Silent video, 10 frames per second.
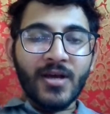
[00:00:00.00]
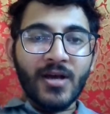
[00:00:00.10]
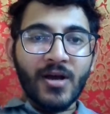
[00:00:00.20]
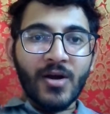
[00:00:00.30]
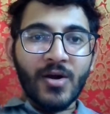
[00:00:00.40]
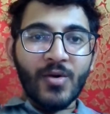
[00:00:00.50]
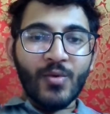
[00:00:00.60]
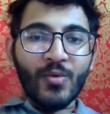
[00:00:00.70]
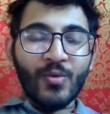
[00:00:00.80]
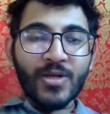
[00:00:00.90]

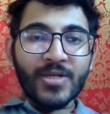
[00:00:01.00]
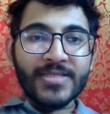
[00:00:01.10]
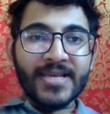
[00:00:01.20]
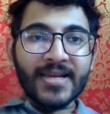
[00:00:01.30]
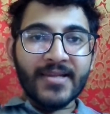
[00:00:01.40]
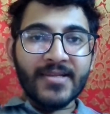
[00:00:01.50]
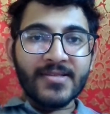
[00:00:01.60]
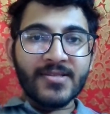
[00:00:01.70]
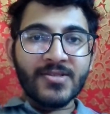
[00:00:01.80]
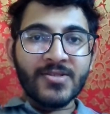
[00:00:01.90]
what exactly
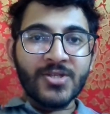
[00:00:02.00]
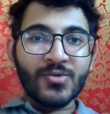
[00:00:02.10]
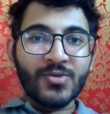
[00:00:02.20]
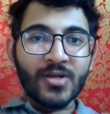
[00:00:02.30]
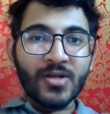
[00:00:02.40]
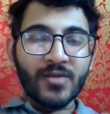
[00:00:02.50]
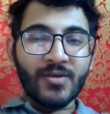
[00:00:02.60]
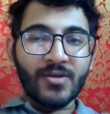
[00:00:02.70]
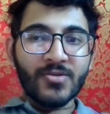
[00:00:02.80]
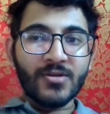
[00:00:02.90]
is this Genocide
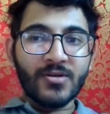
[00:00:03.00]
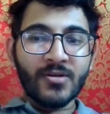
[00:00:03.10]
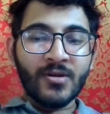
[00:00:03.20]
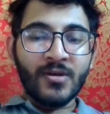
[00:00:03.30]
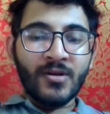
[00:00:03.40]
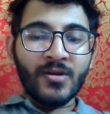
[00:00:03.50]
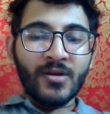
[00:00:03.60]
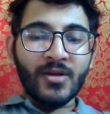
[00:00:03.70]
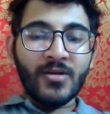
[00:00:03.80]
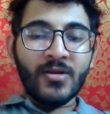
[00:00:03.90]
Convention,
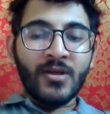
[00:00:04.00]
right?